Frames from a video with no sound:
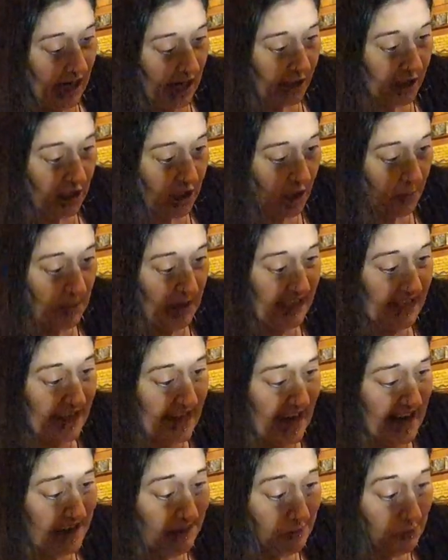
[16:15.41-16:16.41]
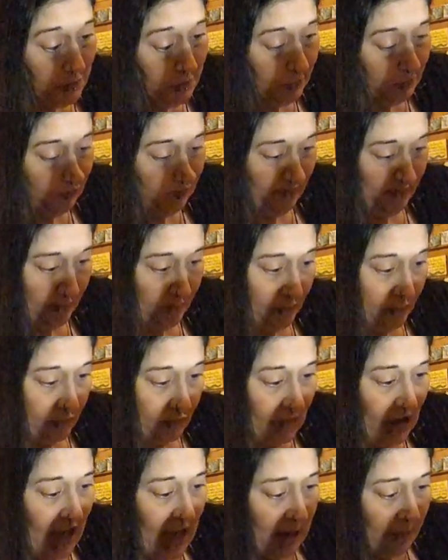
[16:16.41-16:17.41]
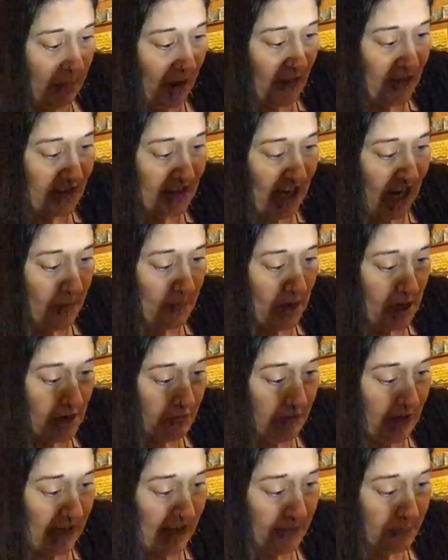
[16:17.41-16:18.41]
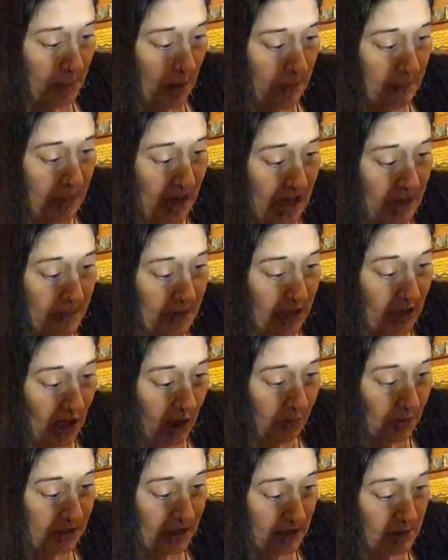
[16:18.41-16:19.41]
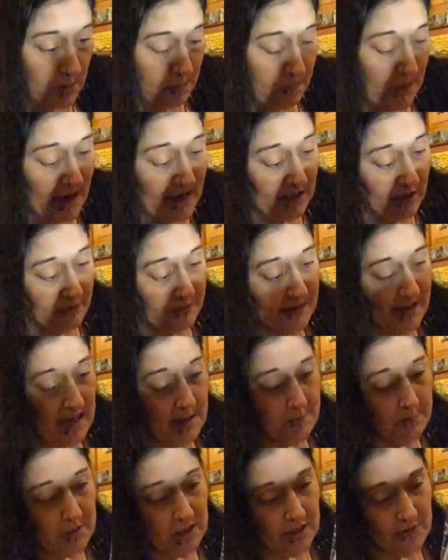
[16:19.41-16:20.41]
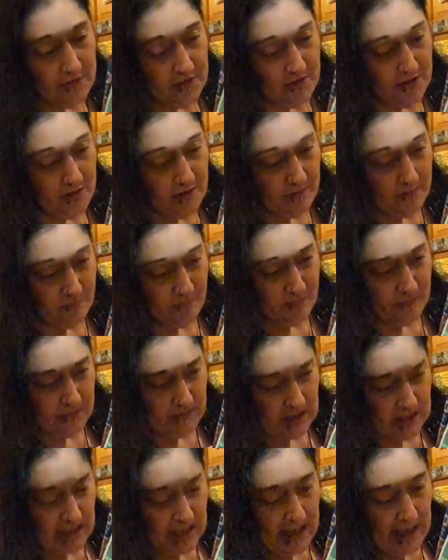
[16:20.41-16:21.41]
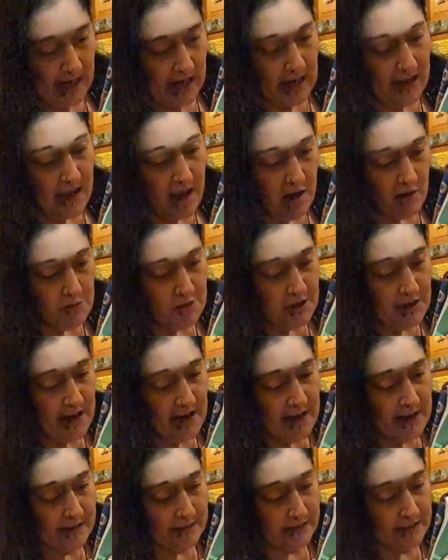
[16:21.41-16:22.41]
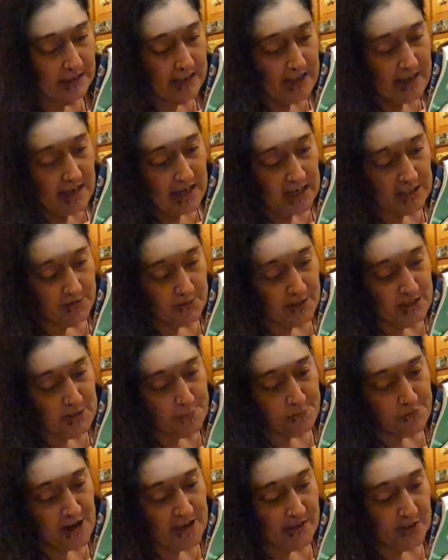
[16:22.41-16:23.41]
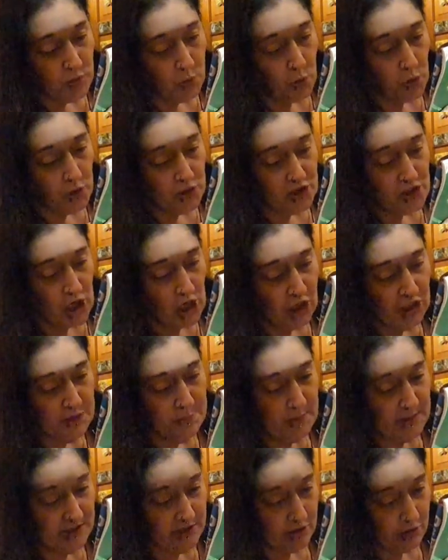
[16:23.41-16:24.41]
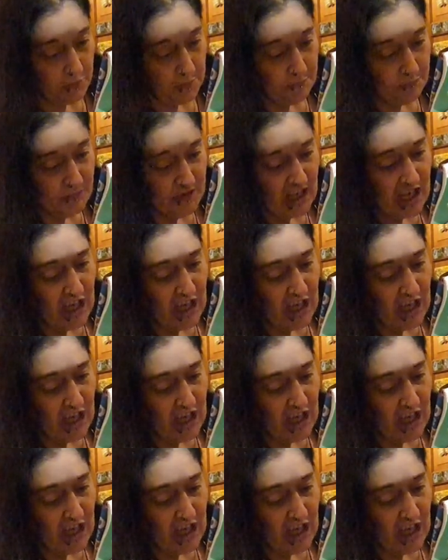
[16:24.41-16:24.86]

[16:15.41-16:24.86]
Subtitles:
"I'm coming now." By the time I arrived, my baby girl was in the back of an ambulance. I held her hand as we spread towards the hospital.